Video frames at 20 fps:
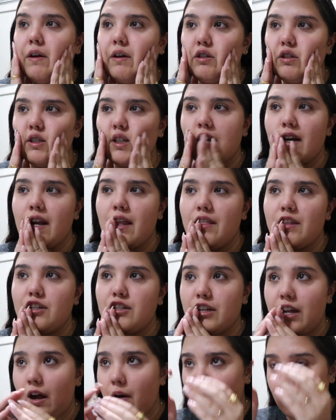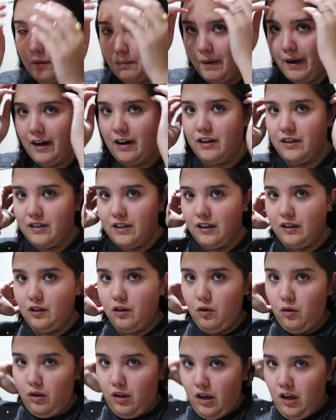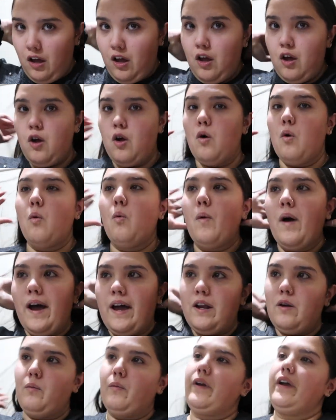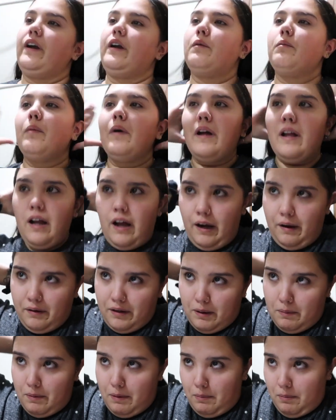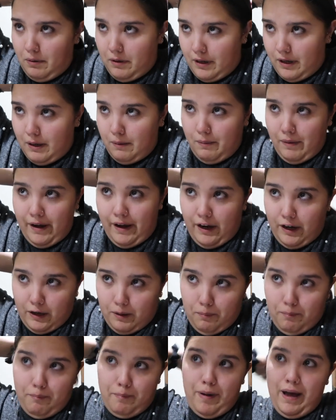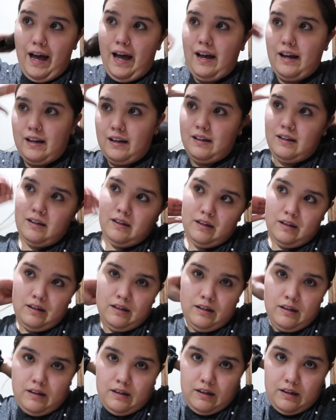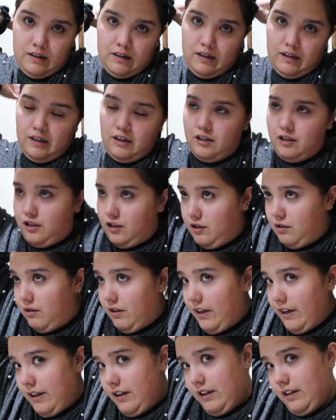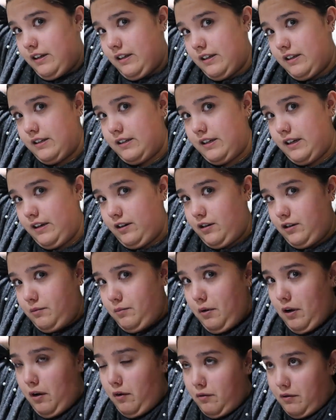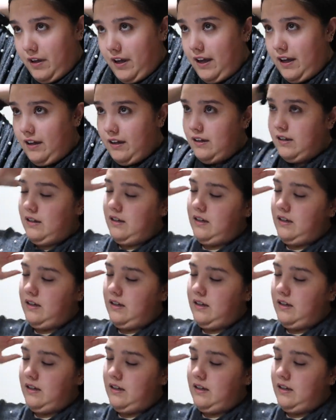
I just got out of the shower. My hair's a little wet and weird, but I'm gonna be putting my hair back into like a standard pony.